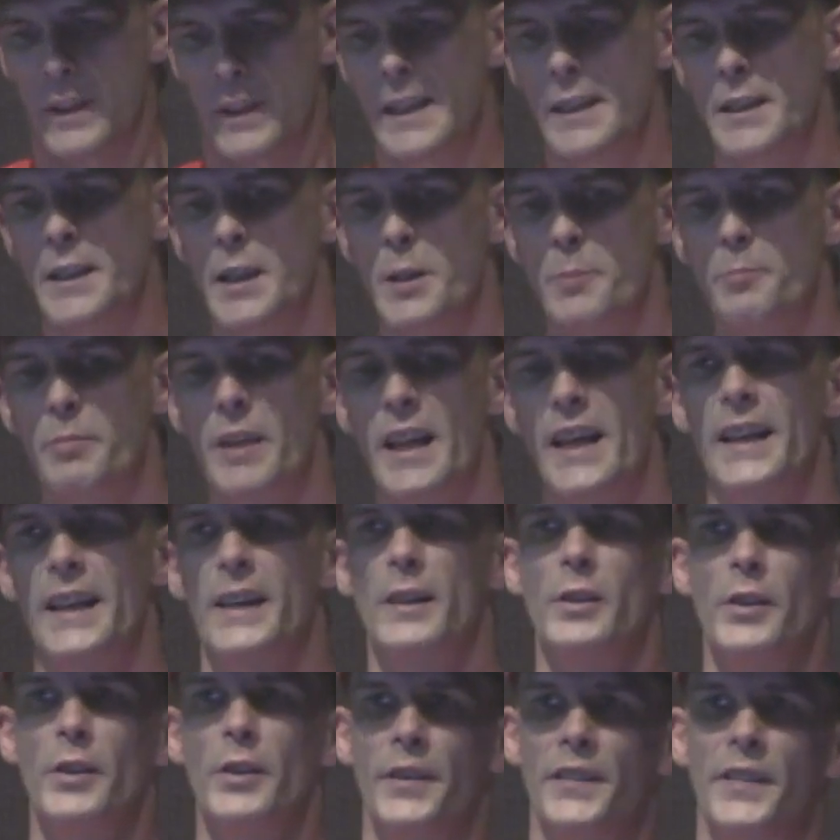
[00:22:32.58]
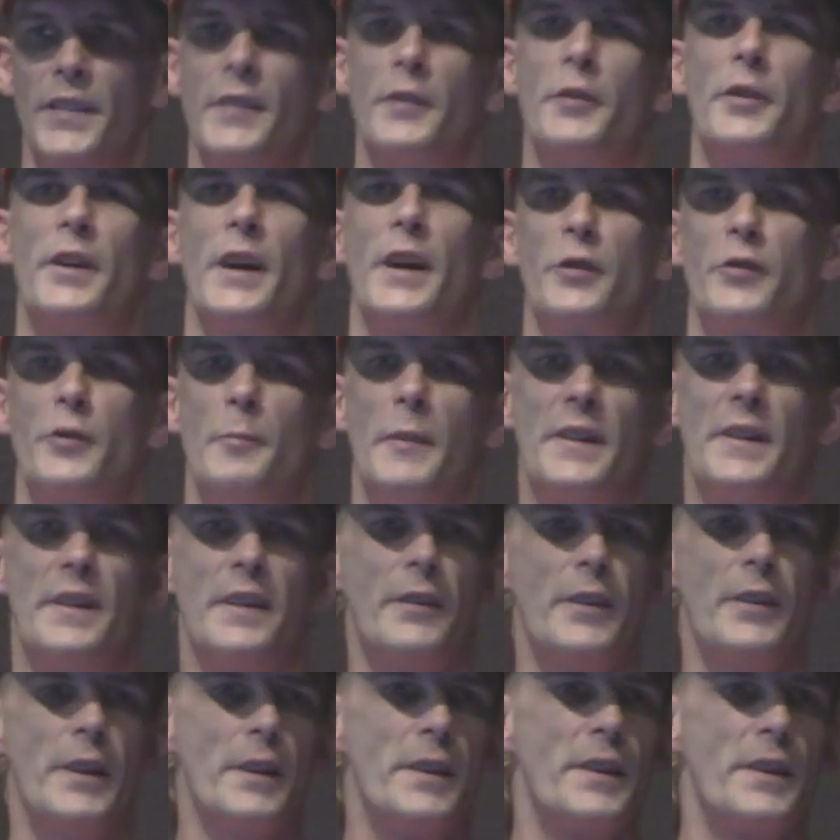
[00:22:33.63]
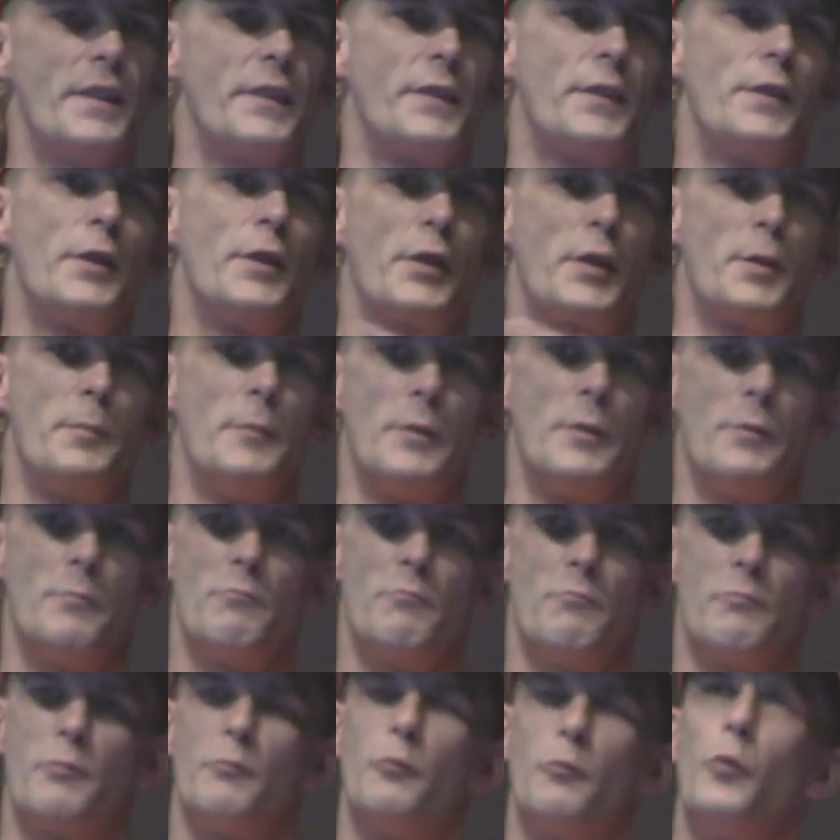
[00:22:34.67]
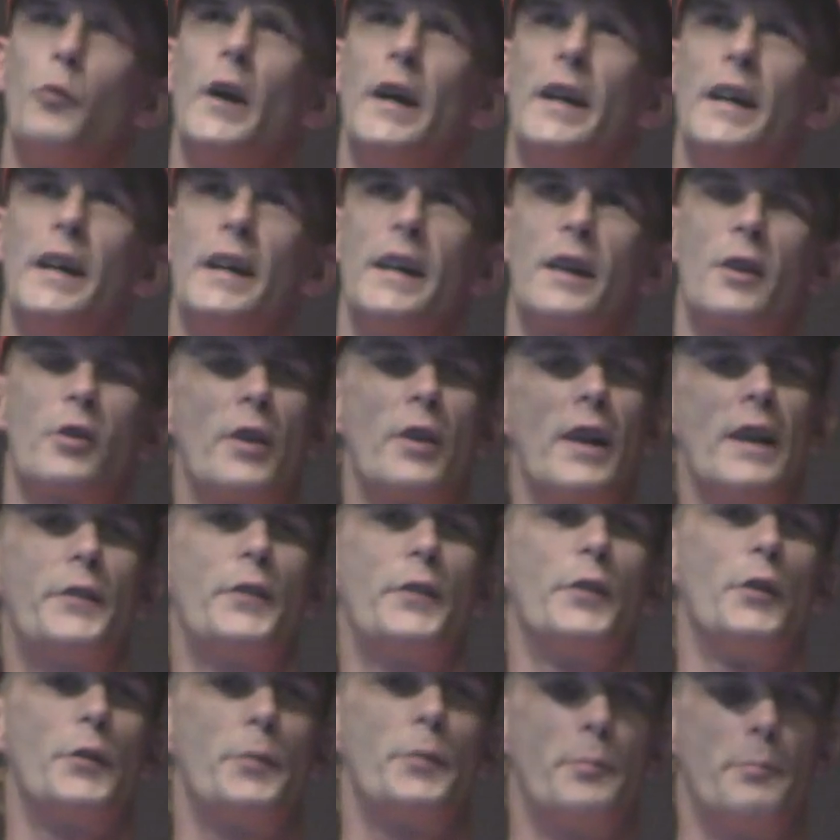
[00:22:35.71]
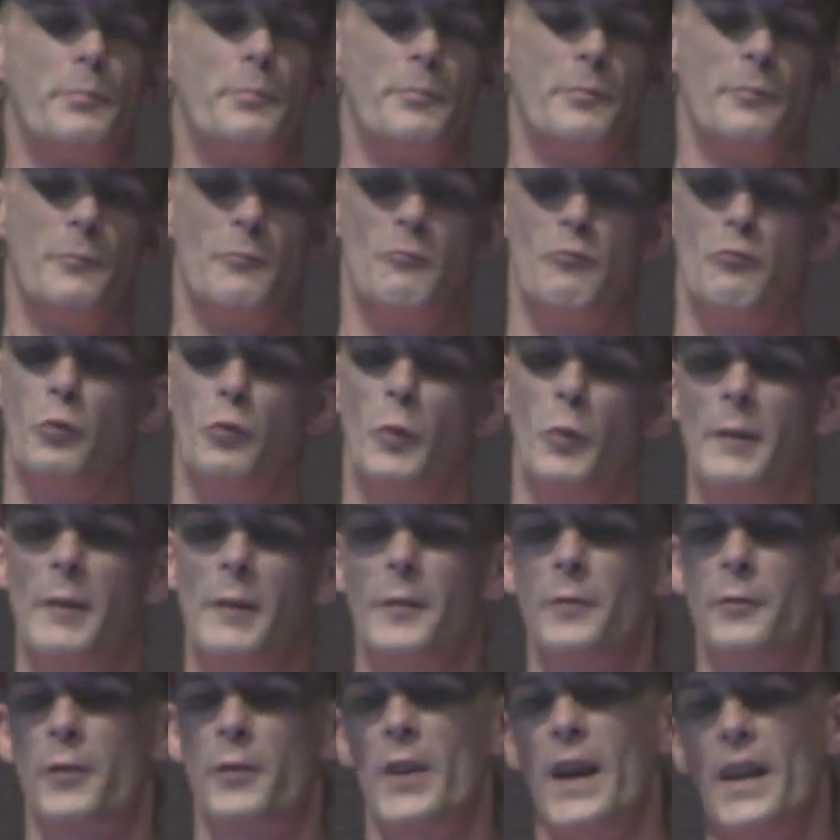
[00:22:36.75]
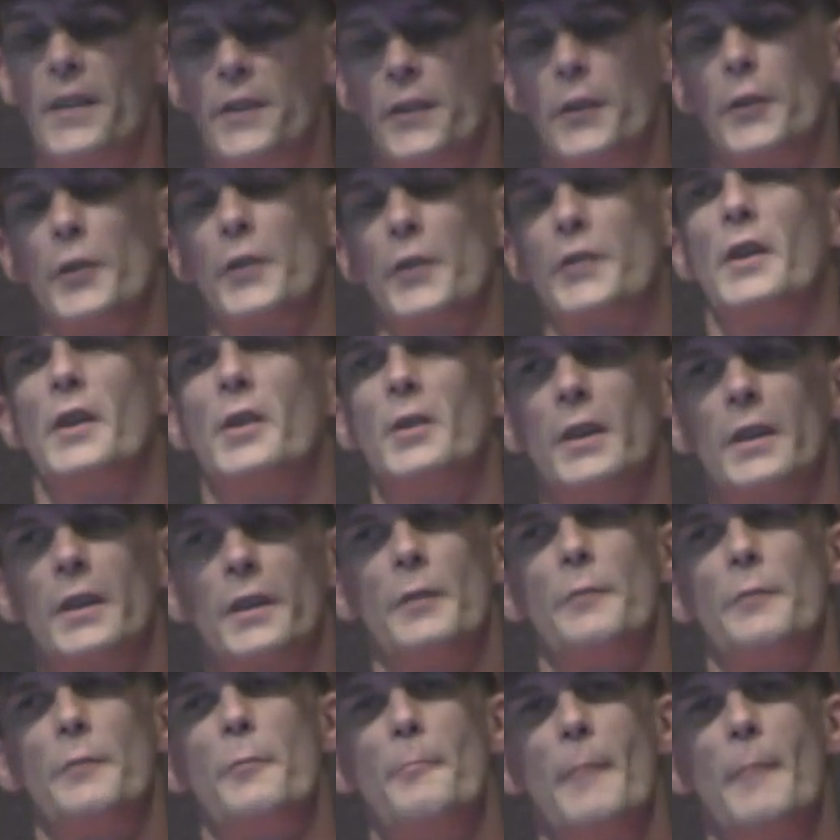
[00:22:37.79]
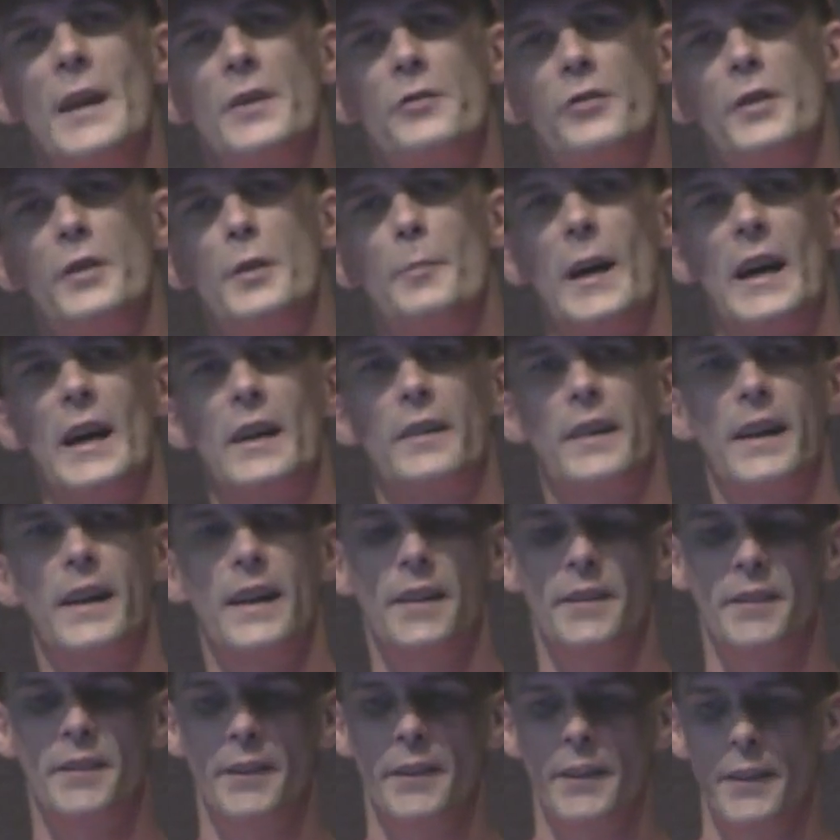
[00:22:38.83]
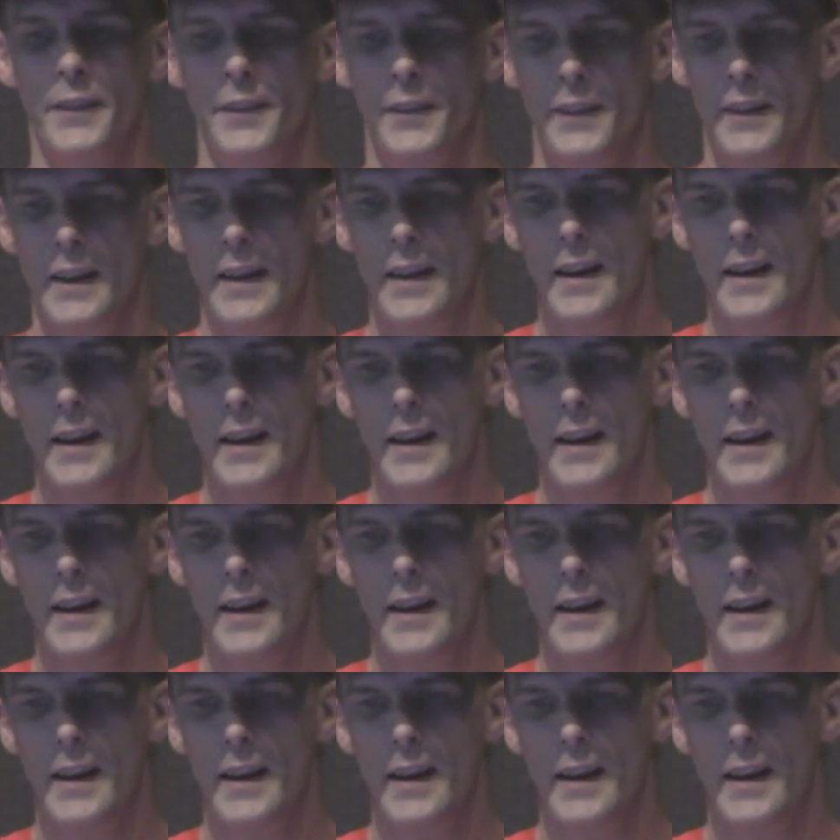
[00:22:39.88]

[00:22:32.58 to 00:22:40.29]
in the Planning Alerts introduction material, there's a document where, where we've crowdsourced a whole lot of information about councils.